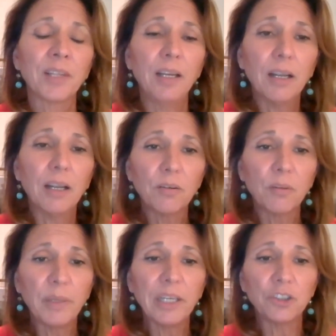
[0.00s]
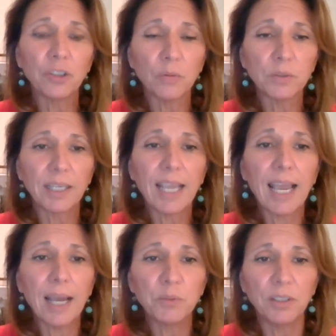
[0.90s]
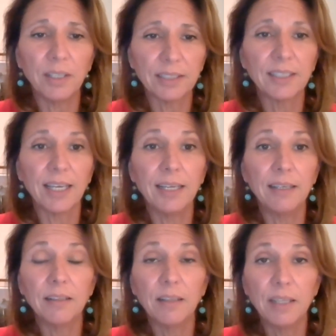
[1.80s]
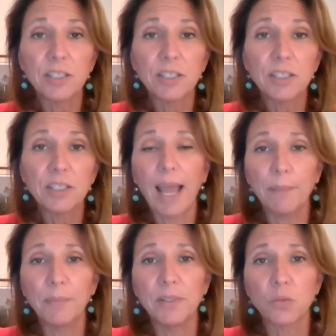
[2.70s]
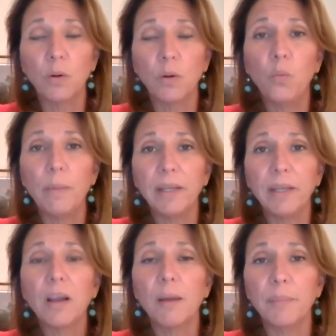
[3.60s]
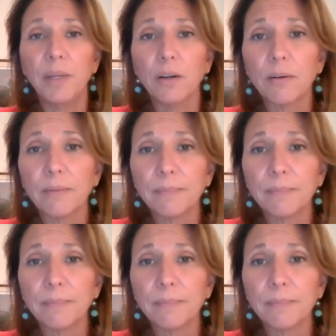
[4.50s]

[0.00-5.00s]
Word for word: And under the picture, there was a caption that said, This is what happens when women come here.